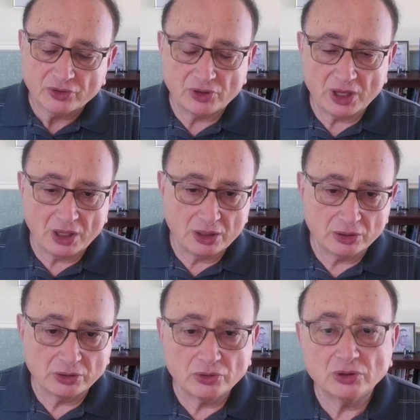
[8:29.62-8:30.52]
the
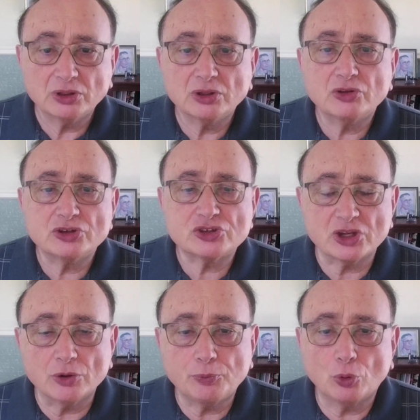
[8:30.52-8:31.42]

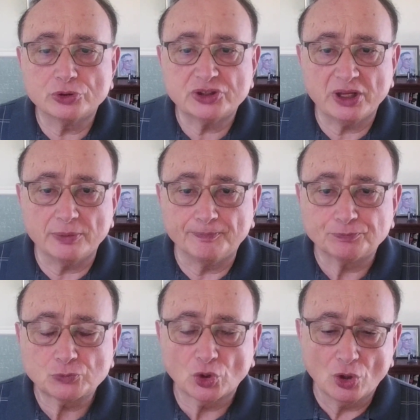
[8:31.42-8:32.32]
Singapore team
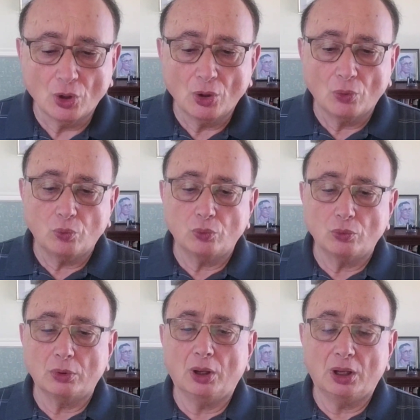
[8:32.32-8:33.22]

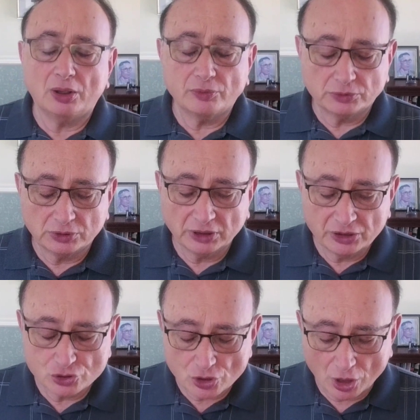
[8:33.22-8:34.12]
in
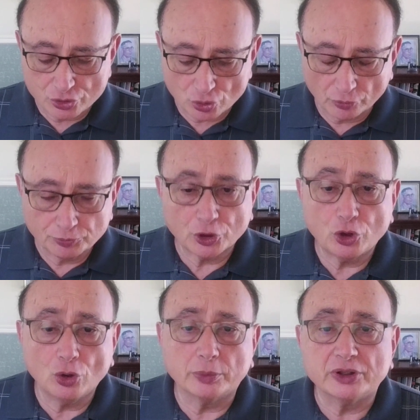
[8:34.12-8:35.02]
charge of
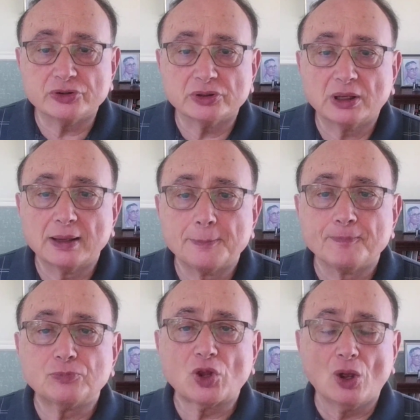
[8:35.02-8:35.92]
procurement
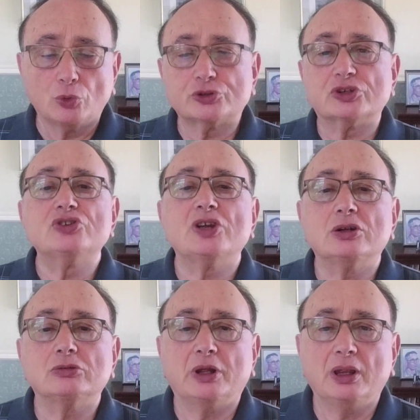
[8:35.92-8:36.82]
was
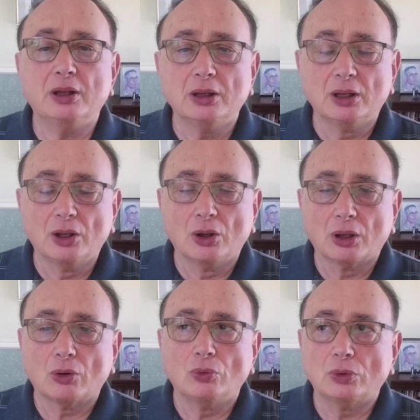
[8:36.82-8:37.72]
considering
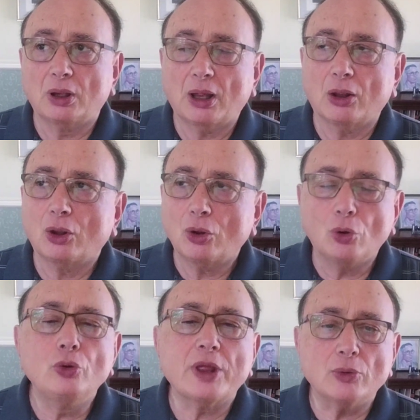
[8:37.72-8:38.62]

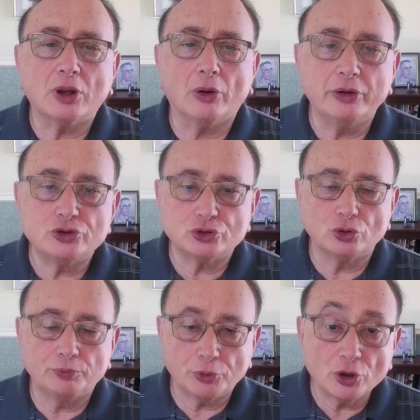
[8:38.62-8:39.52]
who they were going
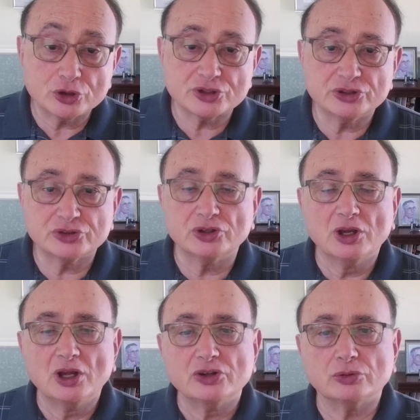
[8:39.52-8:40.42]
to purchase
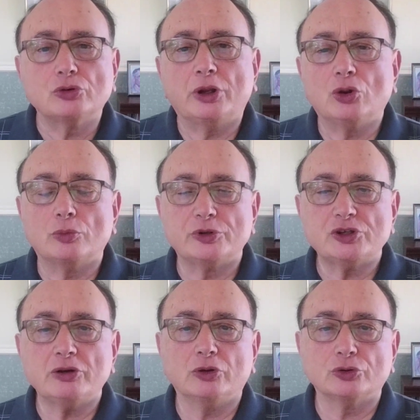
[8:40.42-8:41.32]
some critical
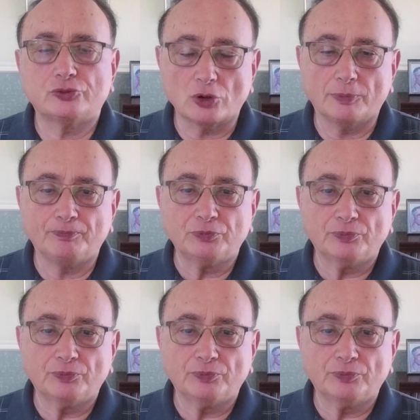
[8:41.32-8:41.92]
materials from.